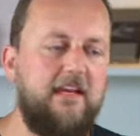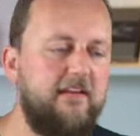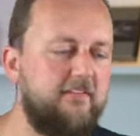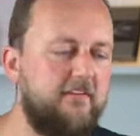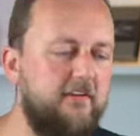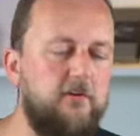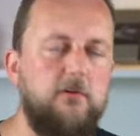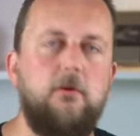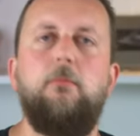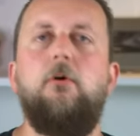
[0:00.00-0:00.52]

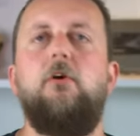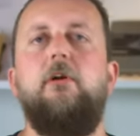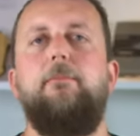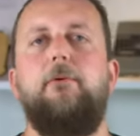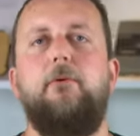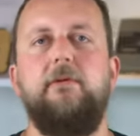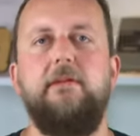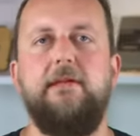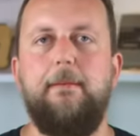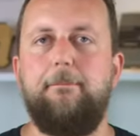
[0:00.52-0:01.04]
gasket, or more
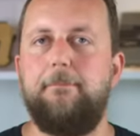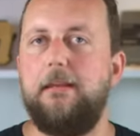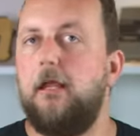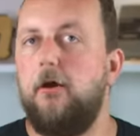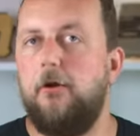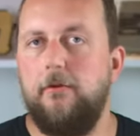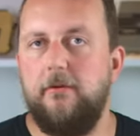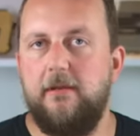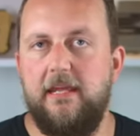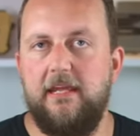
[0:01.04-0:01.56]
importantly, a
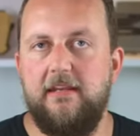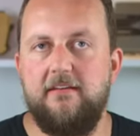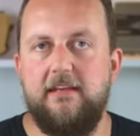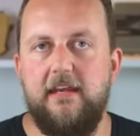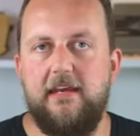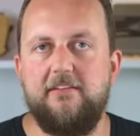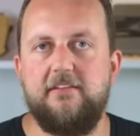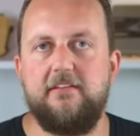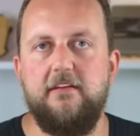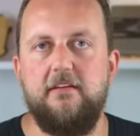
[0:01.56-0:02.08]
blown head
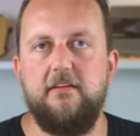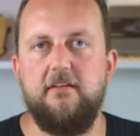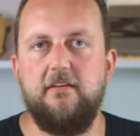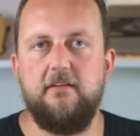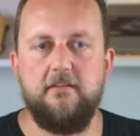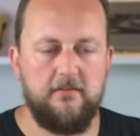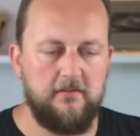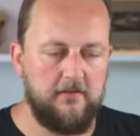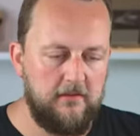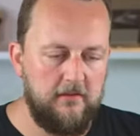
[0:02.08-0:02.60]
gasket,
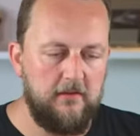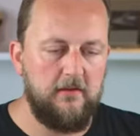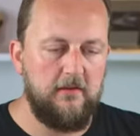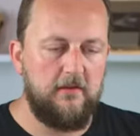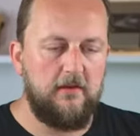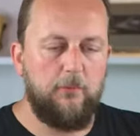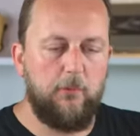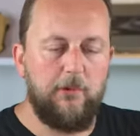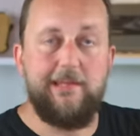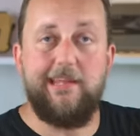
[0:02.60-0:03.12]

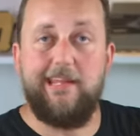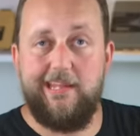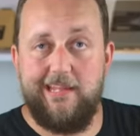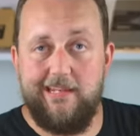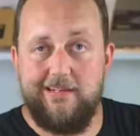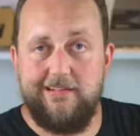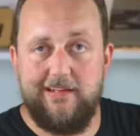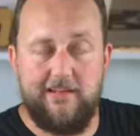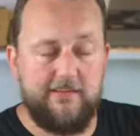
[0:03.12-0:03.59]
what a head